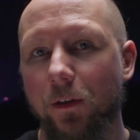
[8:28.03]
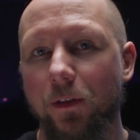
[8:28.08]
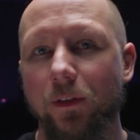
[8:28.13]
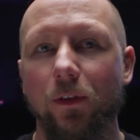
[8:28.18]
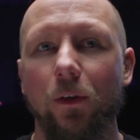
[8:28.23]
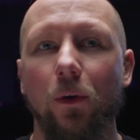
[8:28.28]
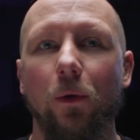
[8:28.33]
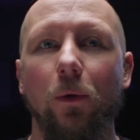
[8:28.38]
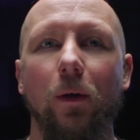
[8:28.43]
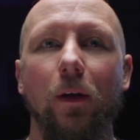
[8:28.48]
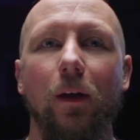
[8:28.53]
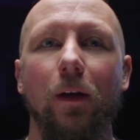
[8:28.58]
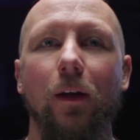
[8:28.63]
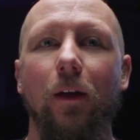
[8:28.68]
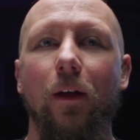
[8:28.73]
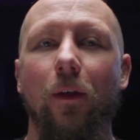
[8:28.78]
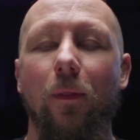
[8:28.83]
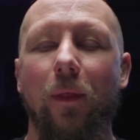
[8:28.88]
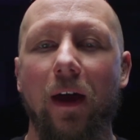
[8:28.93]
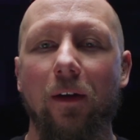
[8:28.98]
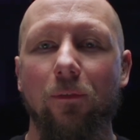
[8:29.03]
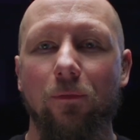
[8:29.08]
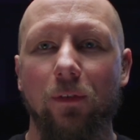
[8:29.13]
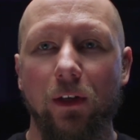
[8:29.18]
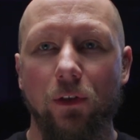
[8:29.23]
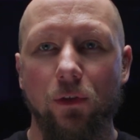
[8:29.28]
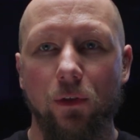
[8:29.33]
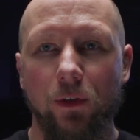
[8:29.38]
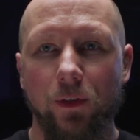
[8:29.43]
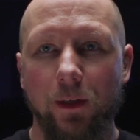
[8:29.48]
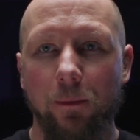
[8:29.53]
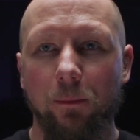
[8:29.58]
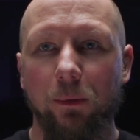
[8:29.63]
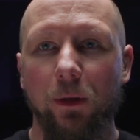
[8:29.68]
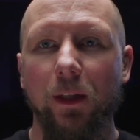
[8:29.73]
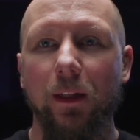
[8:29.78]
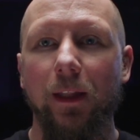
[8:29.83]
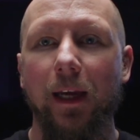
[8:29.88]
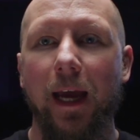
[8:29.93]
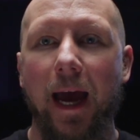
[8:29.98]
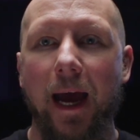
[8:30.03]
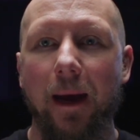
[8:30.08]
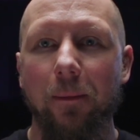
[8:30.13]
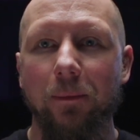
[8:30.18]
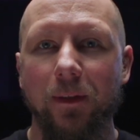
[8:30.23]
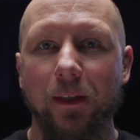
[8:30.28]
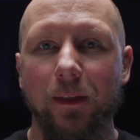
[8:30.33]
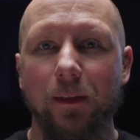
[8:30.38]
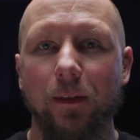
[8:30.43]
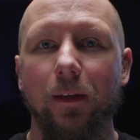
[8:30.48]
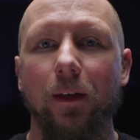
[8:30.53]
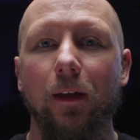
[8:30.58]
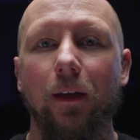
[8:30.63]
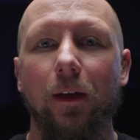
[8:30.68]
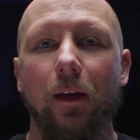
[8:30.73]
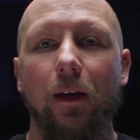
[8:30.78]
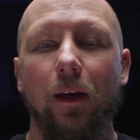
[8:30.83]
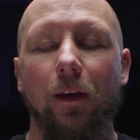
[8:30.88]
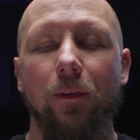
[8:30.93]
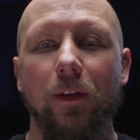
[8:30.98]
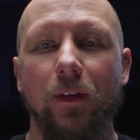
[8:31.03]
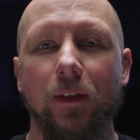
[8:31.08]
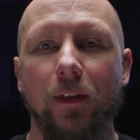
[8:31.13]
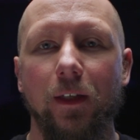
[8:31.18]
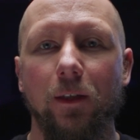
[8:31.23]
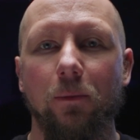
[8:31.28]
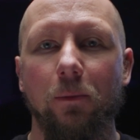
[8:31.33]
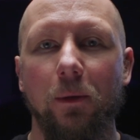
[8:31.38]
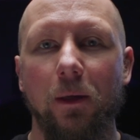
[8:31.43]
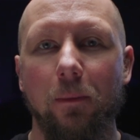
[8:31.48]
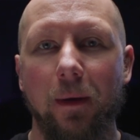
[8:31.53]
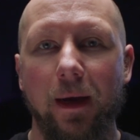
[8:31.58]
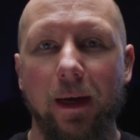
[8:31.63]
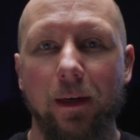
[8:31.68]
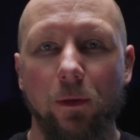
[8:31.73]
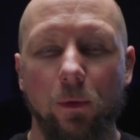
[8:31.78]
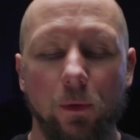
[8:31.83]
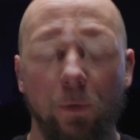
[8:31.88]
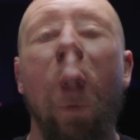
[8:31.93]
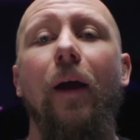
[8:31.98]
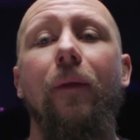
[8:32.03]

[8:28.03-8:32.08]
So that feature is completely absent in the 6-speed manuals.